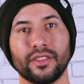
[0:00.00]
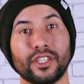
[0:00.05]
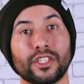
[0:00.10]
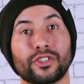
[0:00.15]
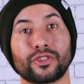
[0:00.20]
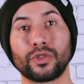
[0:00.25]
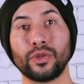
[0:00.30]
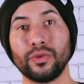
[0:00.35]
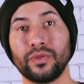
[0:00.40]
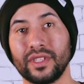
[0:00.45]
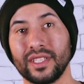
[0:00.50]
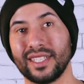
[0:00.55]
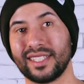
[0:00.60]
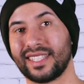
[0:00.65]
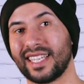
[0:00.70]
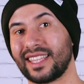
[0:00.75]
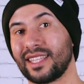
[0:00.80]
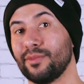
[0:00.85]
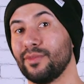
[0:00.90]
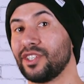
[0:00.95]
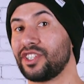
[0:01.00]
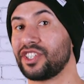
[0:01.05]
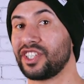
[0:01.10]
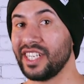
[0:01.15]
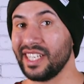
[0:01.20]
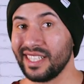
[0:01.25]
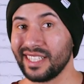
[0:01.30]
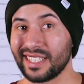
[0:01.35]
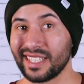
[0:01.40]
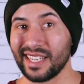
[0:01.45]
The truth is that the
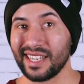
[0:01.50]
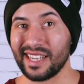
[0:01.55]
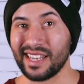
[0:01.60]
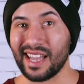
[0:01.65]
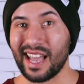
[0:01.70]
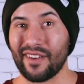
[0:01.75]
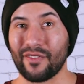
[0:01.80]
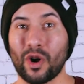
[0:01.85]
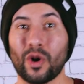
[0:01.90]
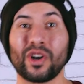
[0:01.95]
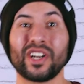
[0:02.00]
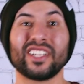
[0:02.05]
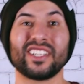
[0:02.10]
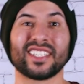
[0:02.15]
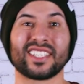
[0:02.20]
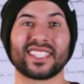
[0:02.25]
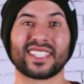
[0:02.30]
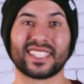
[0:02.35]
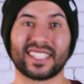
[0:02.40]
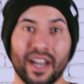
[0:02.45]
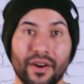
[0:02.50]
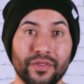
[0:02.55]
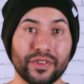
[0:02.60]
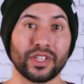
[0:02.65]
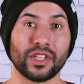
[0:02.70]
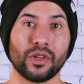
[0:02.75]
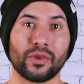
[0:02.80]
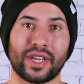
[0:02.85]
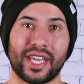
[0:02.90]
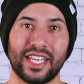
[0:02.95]
machines have already discovered
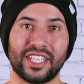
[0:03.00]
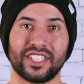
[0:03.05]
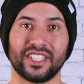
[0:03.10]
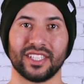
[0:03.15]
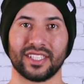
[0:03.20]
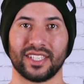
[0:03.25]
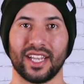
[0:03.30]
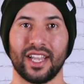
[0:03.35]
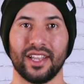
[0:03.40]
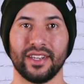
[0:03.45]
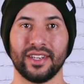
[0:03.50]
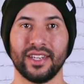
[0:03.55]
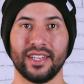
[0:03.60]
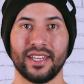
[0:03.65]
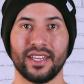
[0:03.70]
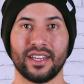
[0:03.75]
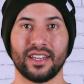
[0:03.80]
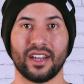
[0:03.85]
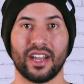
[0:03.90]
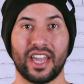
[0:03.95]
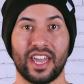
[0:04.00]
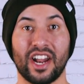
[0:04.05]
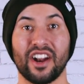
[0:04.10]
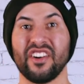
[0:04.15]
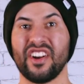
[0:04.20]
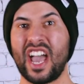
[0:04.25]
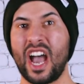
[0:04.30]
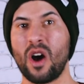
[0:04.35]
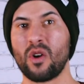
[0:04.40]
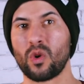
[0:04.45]
the location of Zion and are
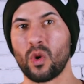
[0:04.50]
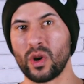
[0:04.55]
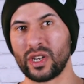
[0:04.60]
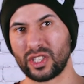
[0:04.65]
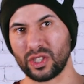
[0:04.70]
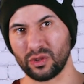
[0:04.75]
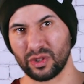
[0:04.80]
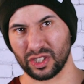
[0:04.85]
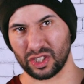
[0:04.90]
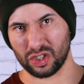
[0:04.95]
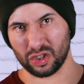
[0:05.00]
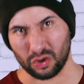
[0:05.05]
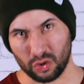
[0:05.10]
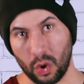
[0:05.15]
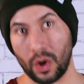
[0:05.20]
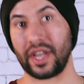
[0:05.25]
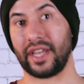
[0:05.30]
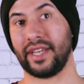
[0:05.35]
now going to destroy